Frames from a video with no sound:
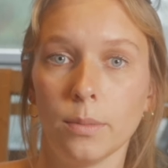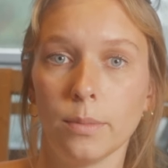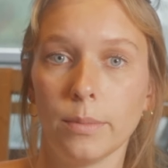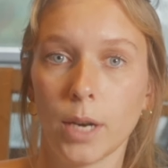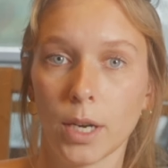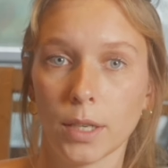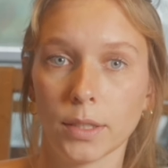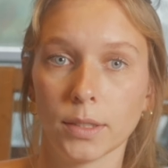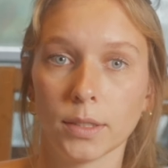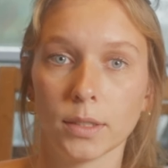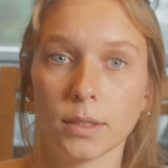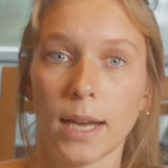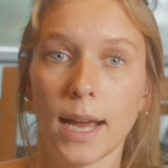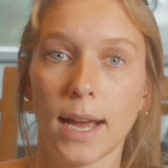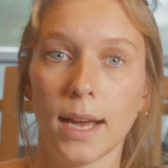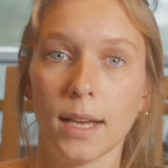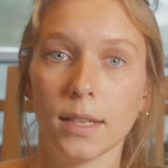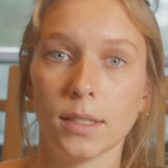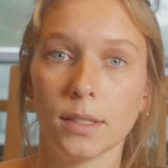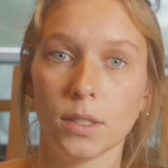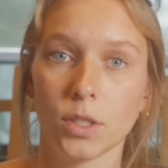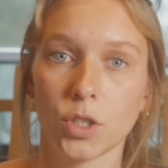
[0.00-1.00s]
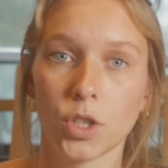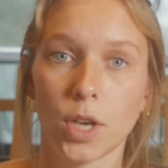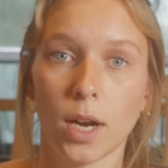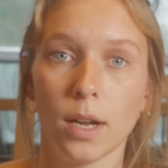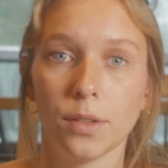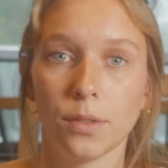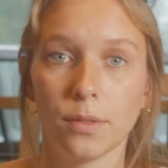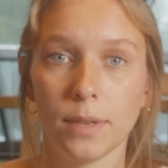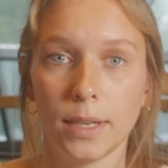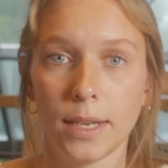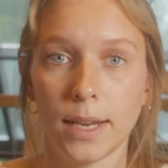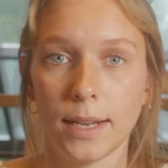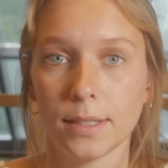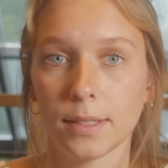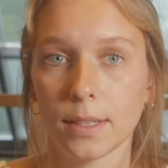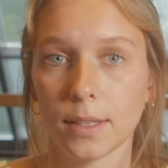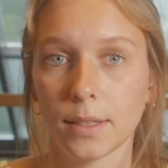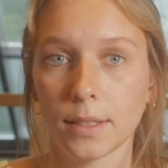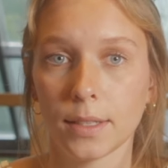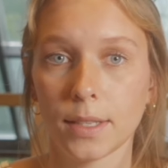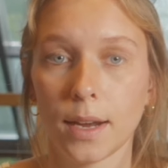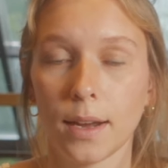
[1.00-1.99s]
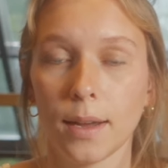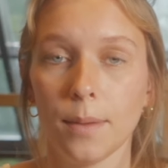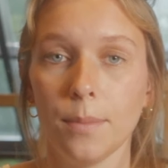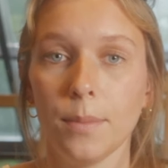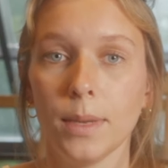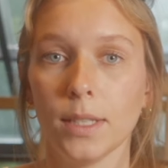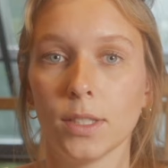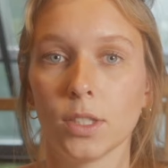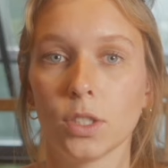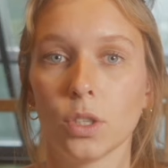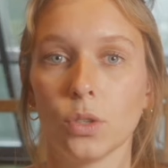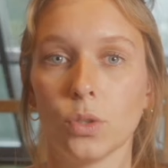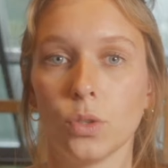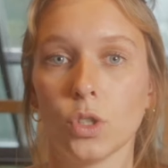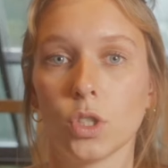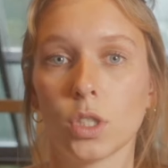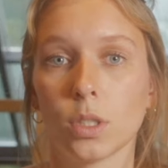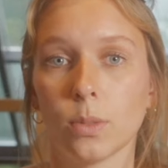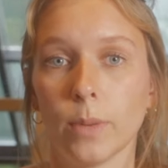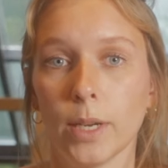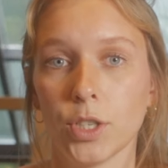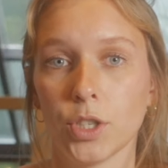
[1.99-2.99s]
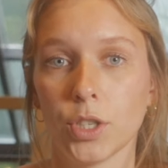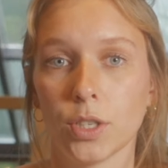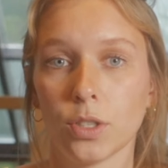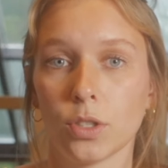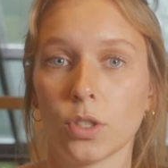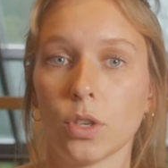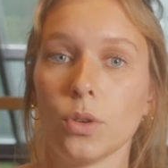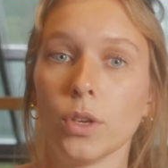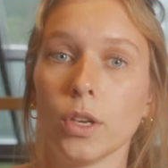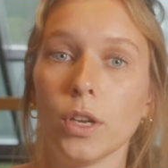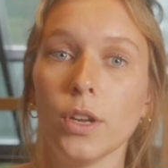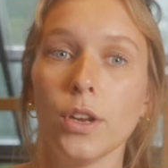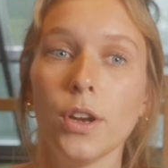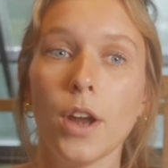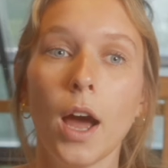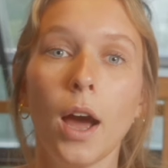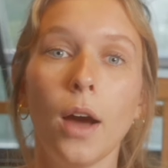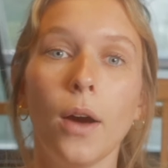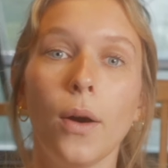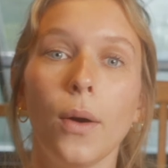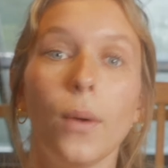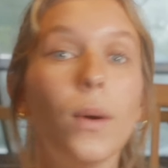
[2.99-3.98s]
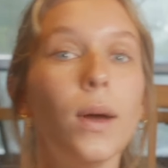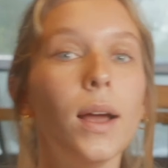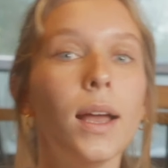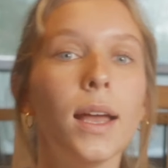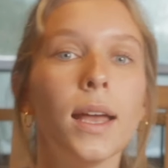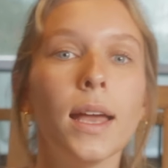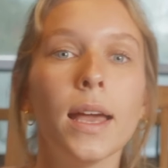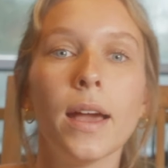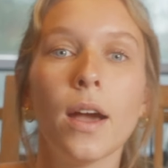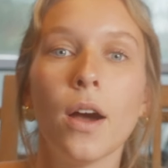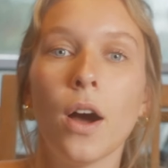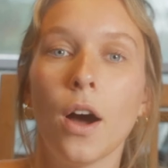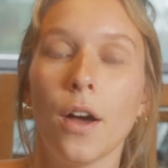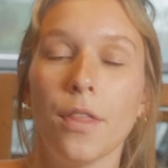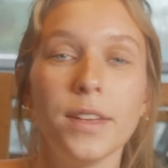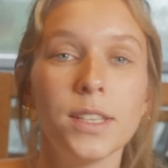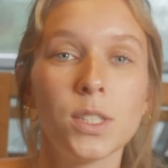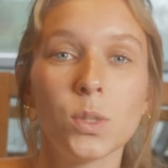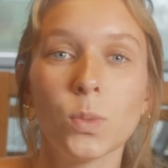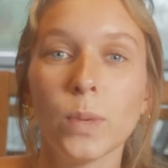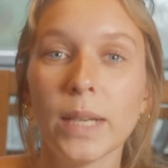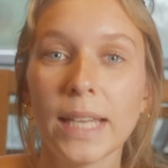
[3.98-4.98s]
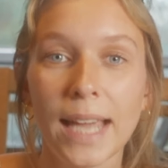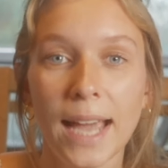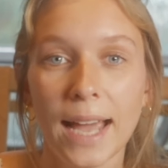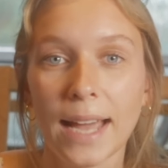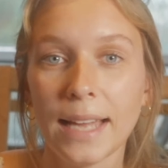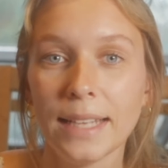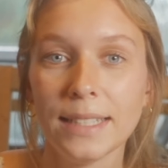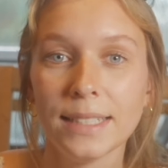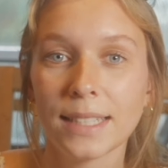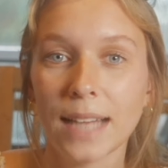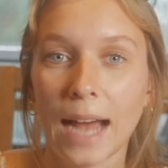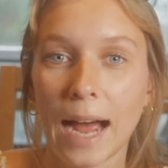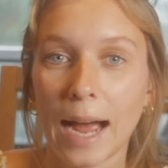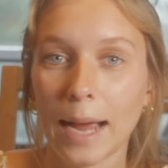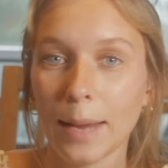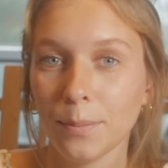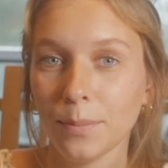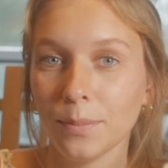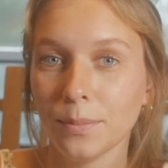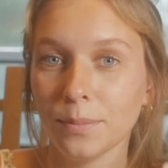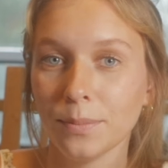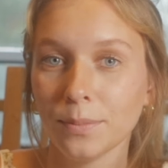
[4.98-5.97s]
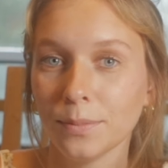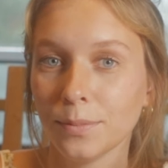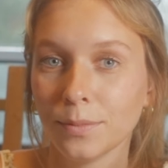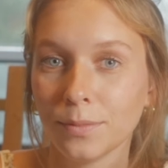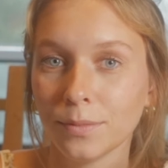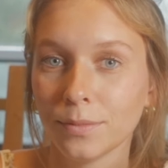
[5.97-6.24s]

partner has the child three days at the time and so you switch and so you know on this weekend i'm